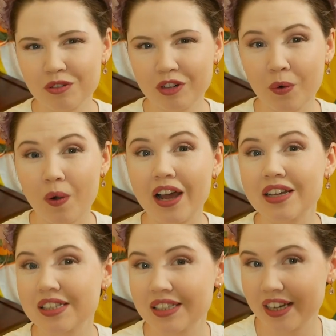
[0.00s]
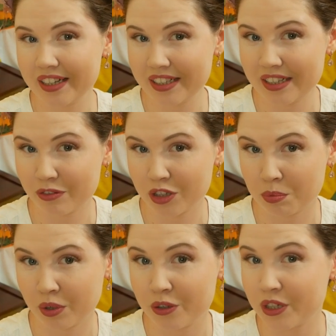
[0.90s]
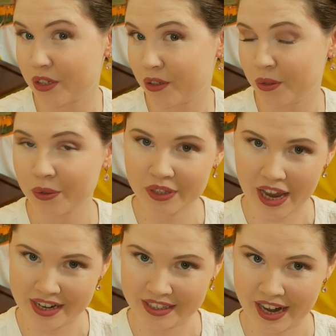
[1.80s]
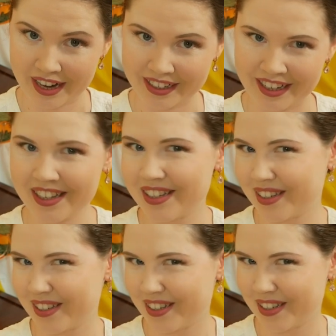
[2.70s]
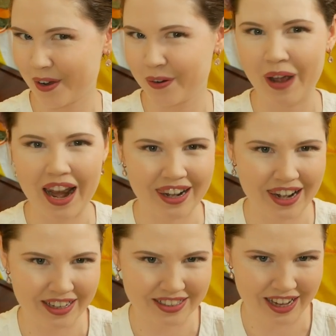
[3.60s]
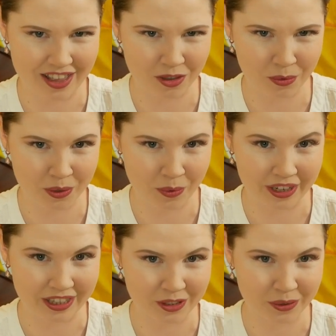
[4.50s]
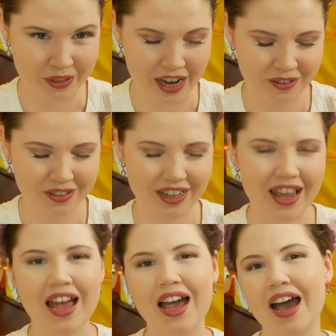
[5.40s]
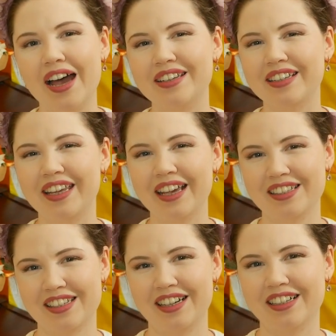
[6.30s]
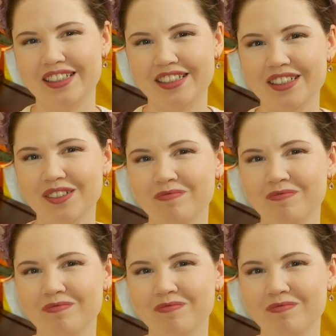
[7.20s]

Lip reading: all require slightly different approaches, tools, and techniques, so let's get the woodworking tools out and get started.